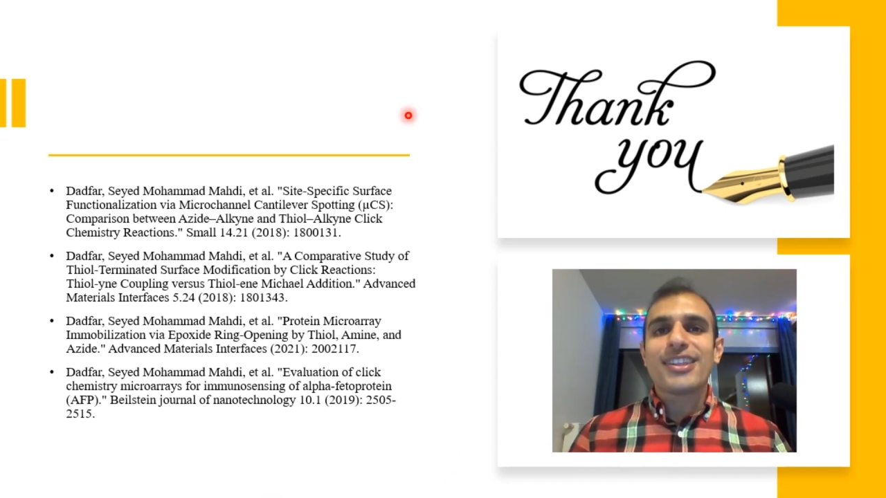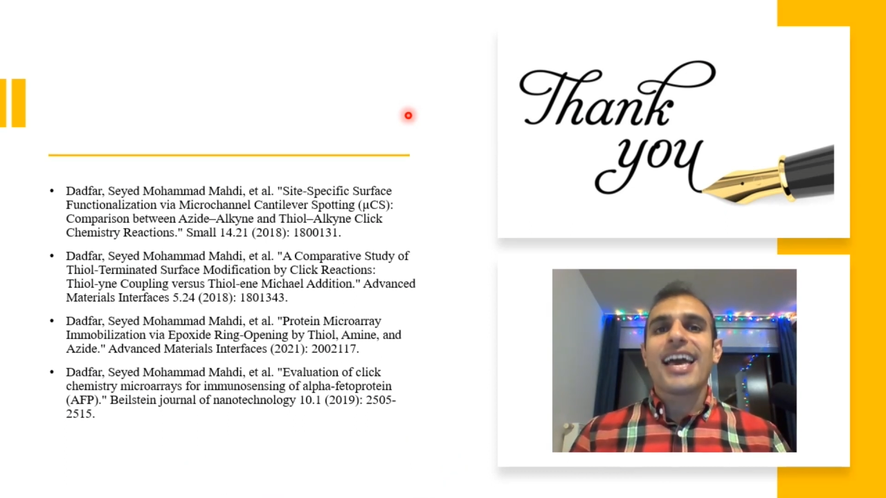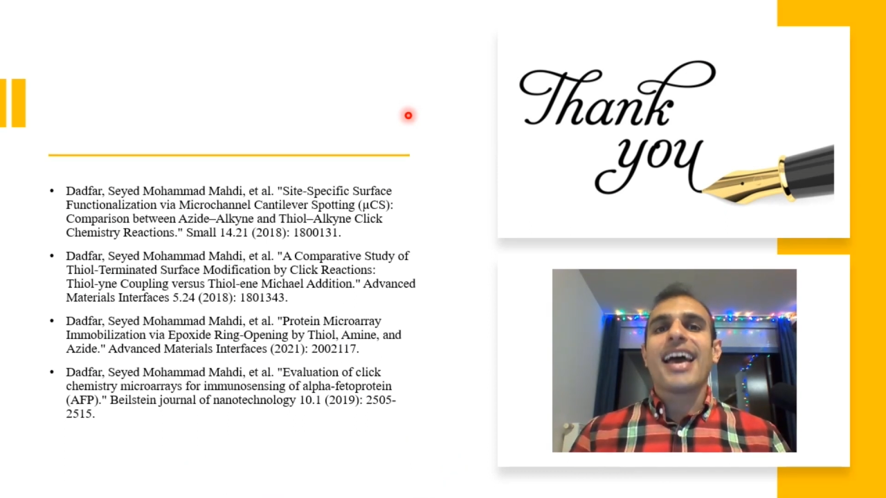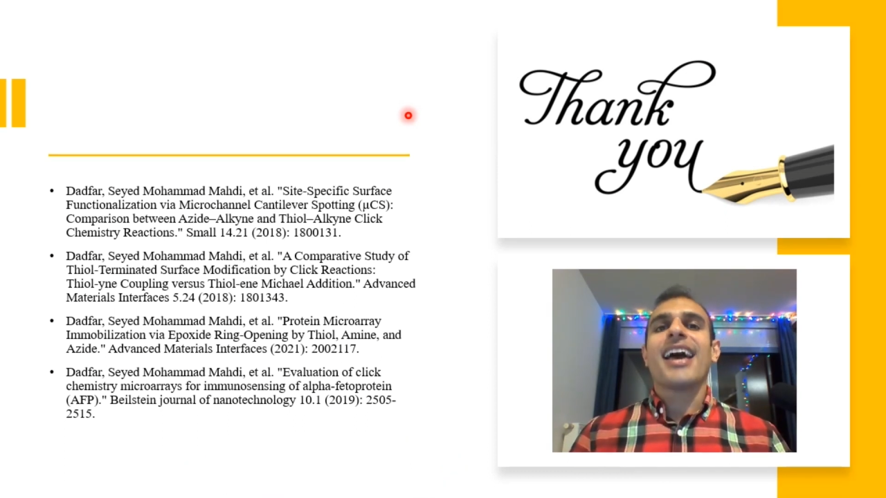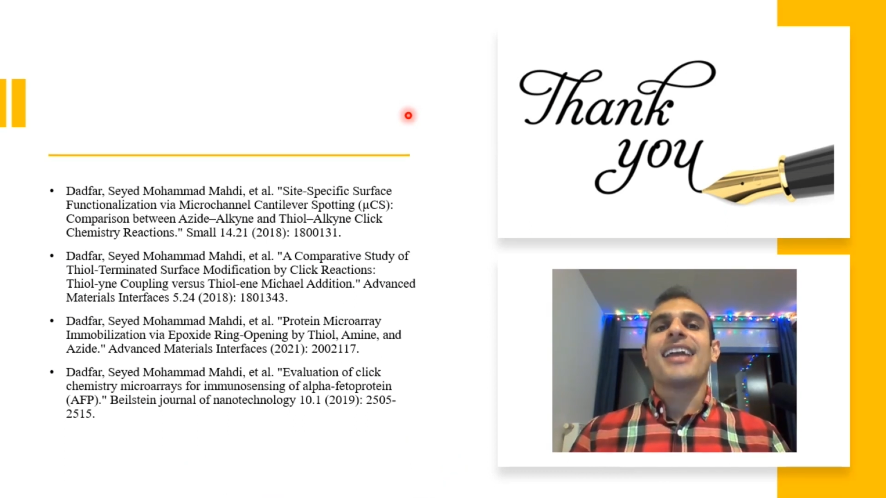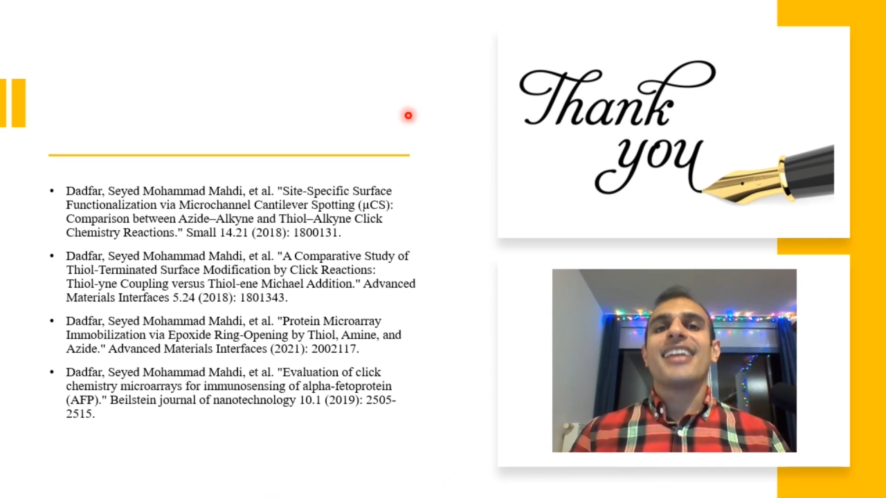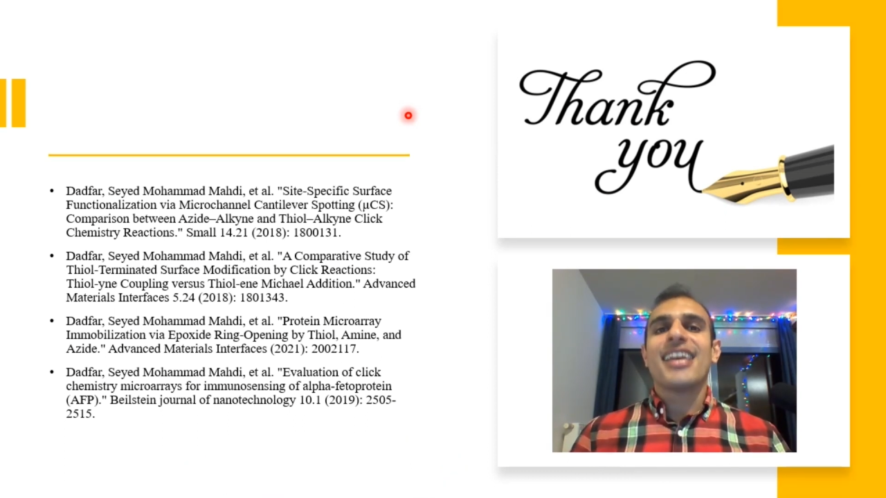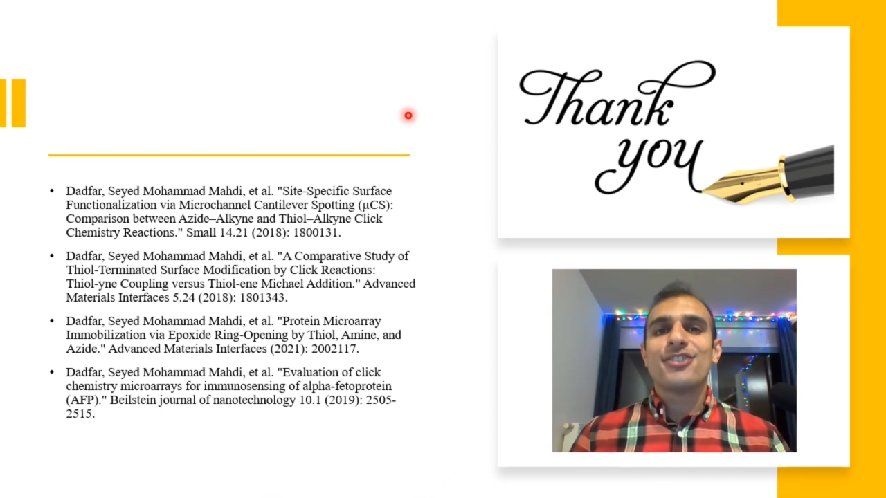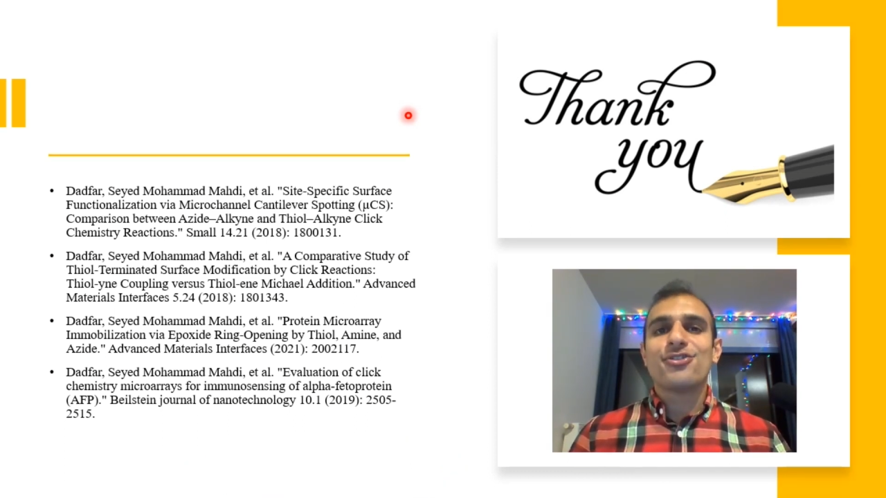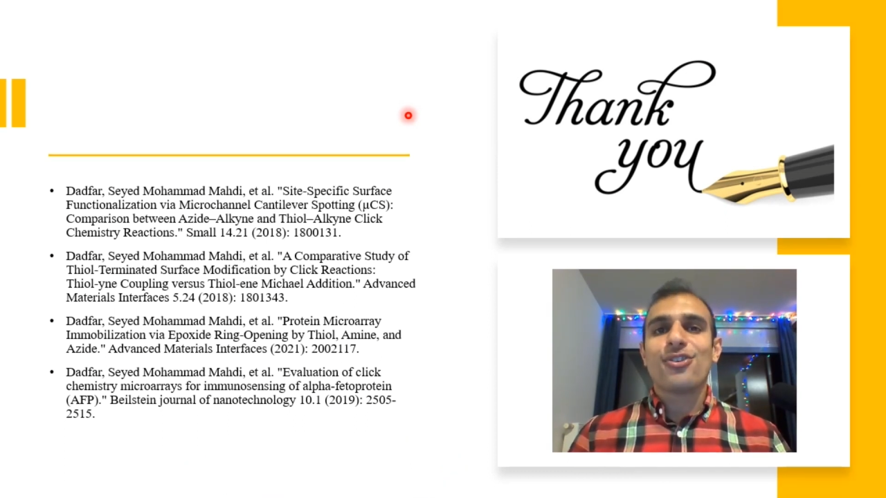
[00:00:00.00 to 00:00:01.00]
and
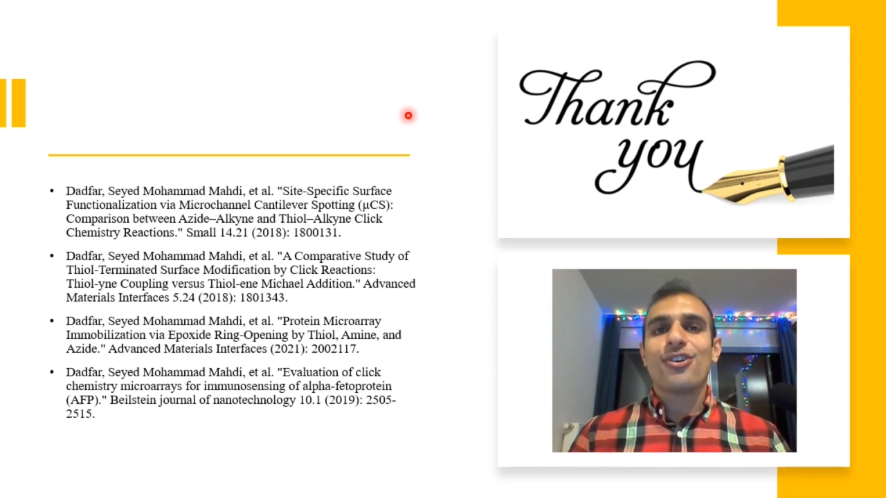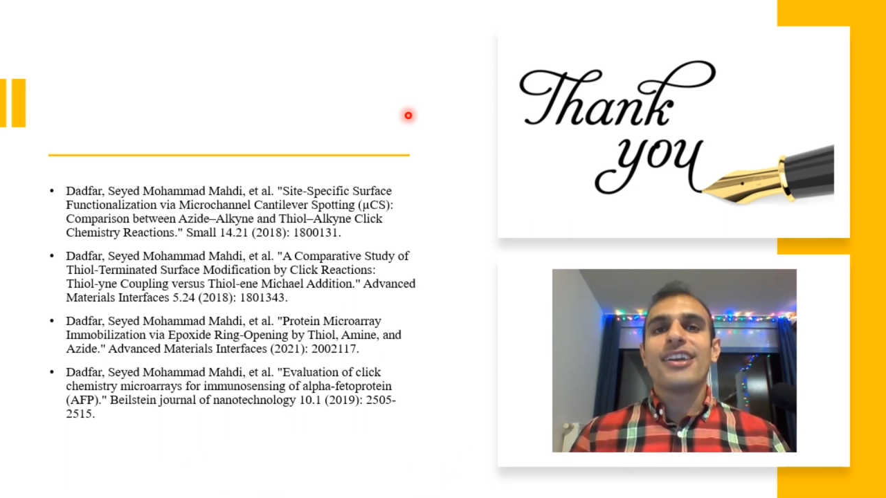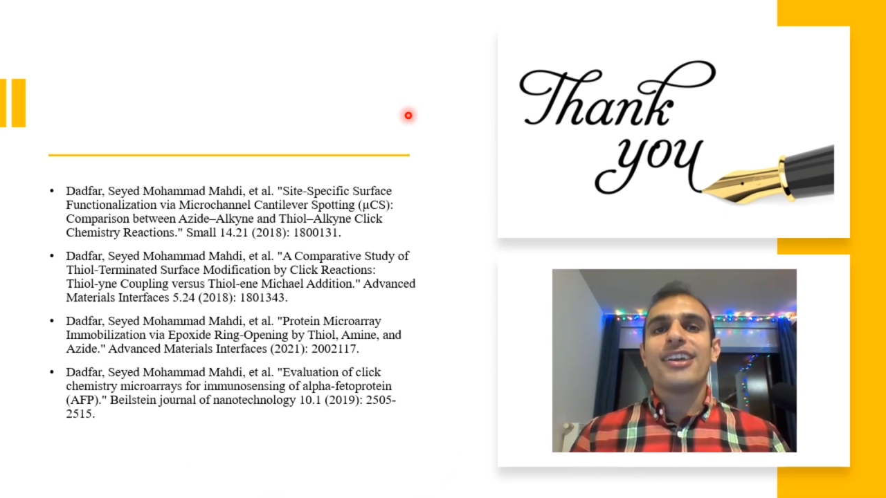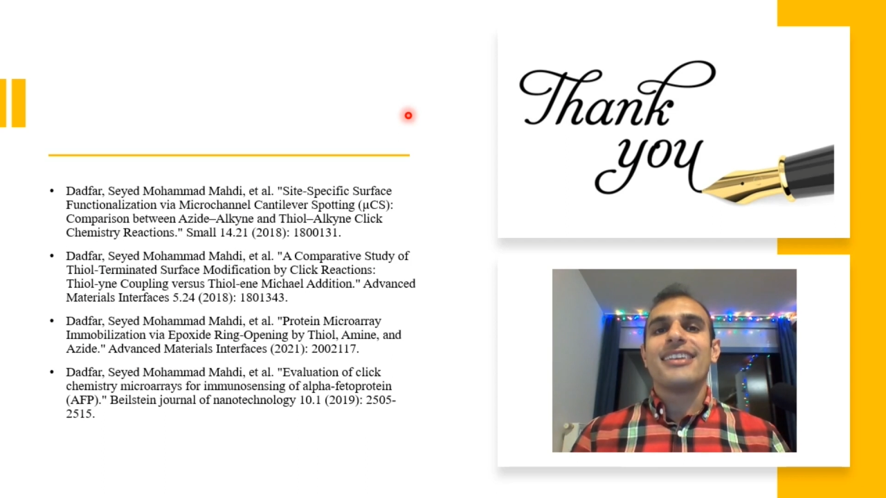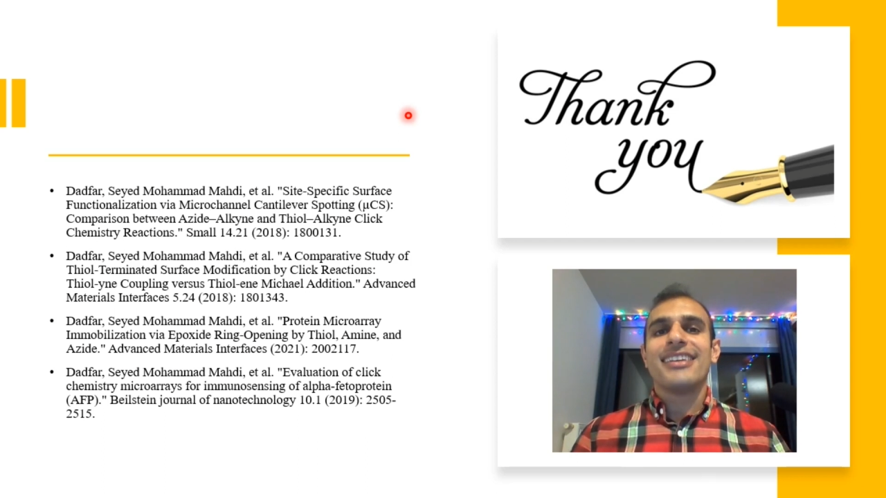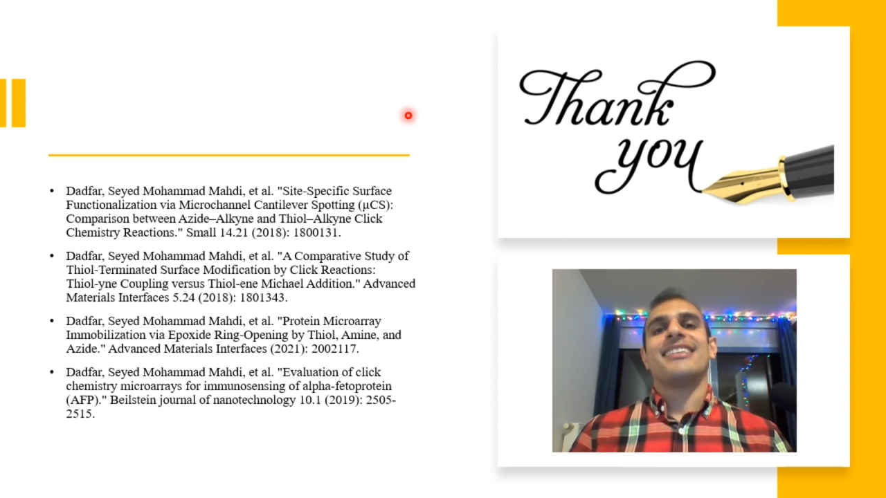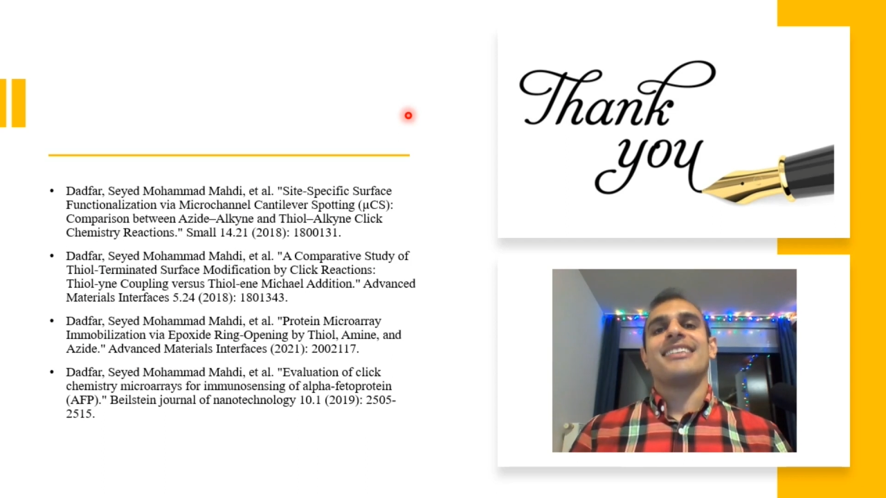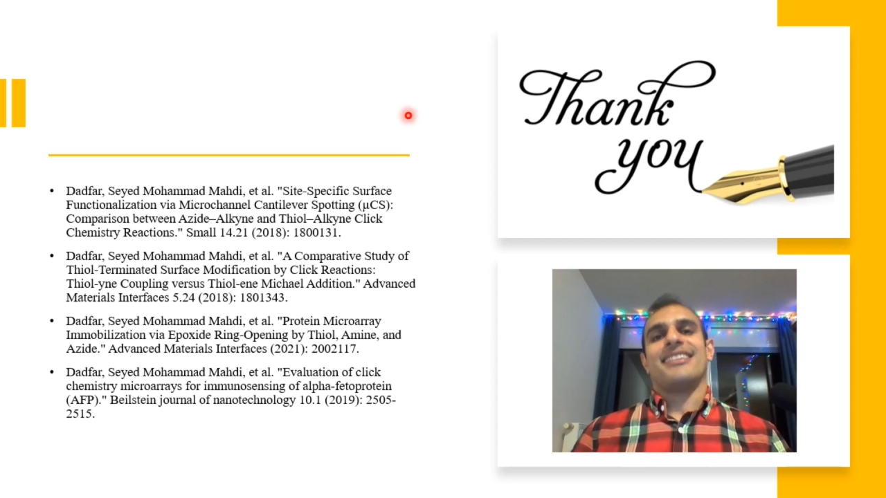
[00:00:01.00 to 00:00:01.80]
enjoy it.